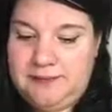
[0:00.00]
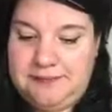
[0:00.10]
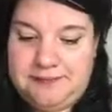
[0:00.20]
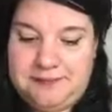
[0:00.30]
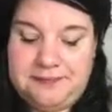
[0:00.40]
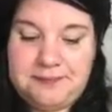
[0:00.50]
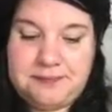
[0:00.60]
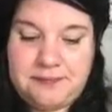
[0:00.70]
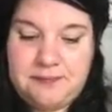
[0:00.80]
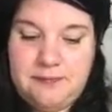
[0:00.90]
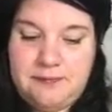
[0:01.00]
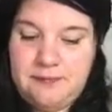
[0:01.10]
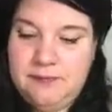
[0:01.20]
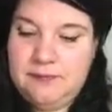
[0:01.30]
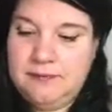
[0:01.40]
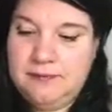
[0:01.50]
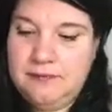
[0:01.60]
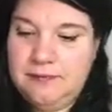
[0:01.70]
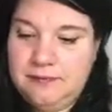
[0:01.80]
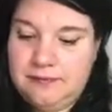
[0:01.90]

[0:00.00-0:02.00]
(silence)